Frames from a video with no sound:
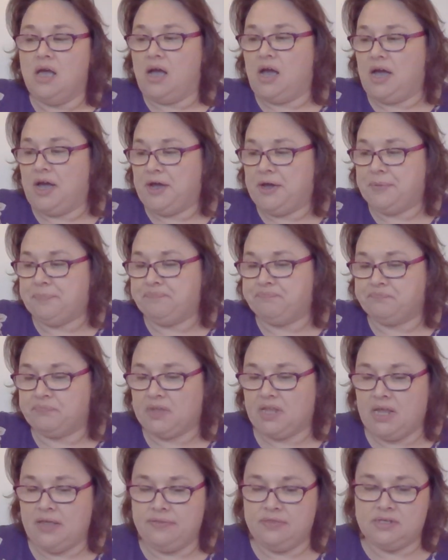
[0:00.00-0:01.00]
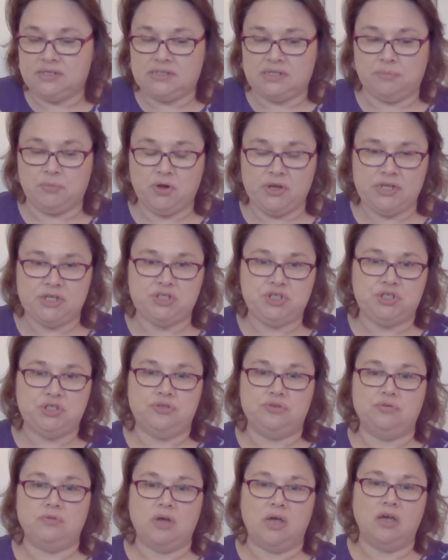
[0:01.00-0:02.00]
in the summer
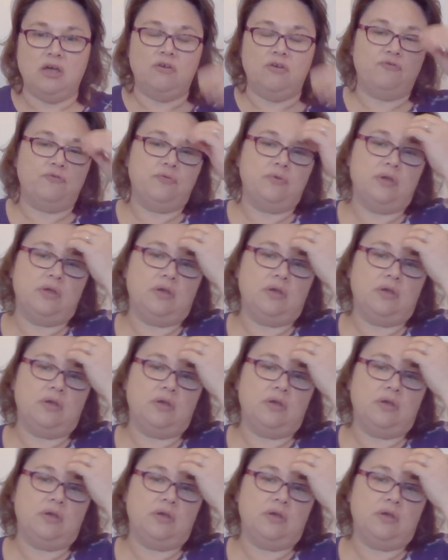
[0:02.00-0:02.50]
issue of